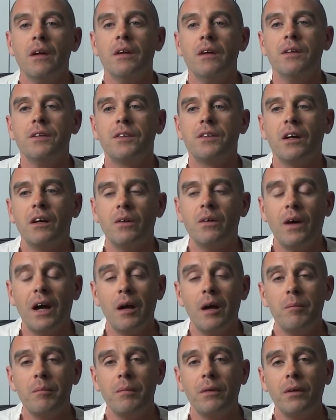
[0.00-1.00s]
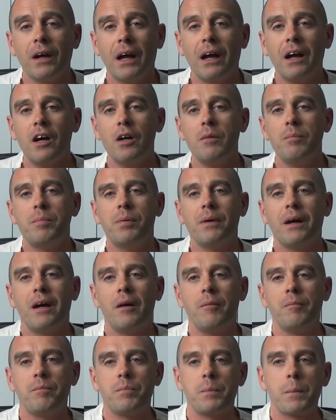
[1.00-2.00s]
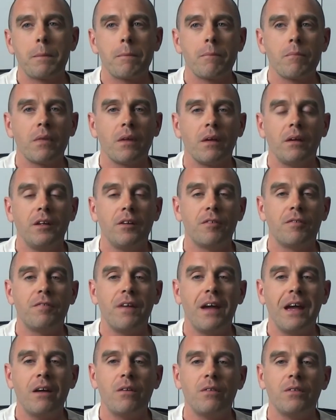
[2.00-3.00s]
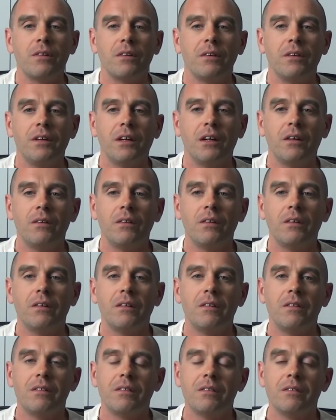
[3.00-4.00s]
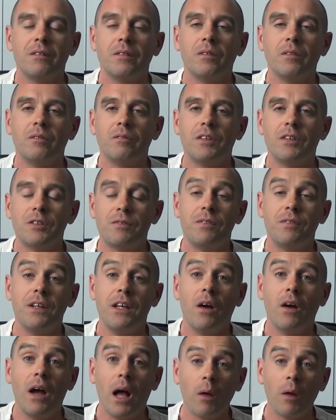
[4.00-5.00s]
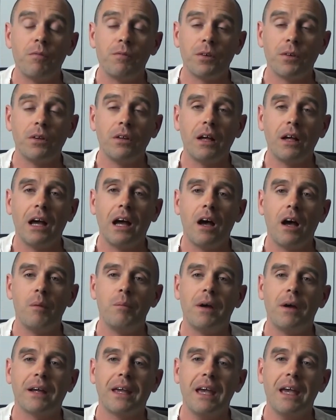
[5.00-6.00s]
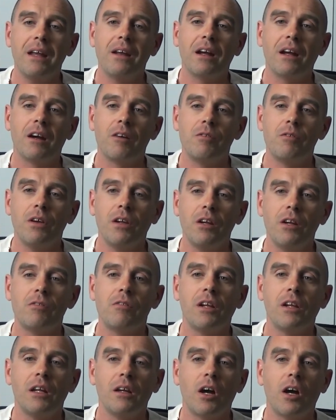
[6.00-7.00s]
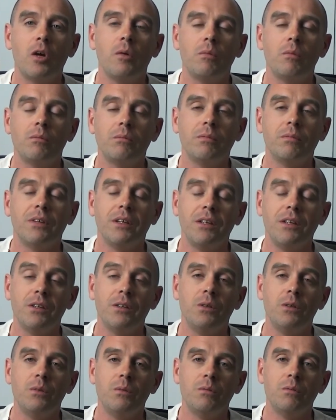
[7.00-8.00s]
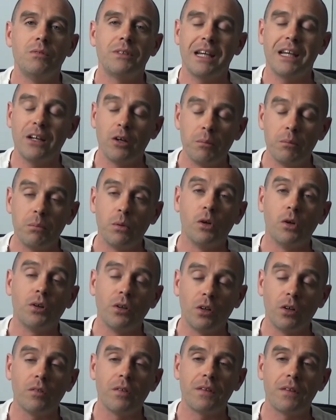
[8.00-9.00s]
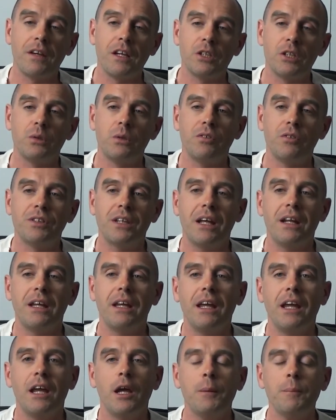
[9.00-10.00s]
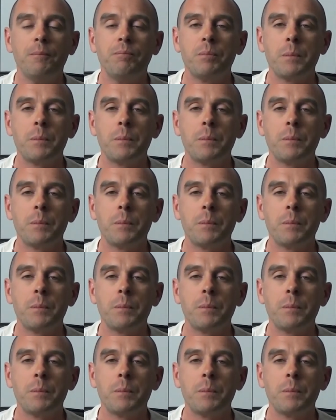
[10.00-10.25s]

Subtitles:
So look, I hope you found this video helpful. Again, I really hope that you take on board a lot of the things that we've said here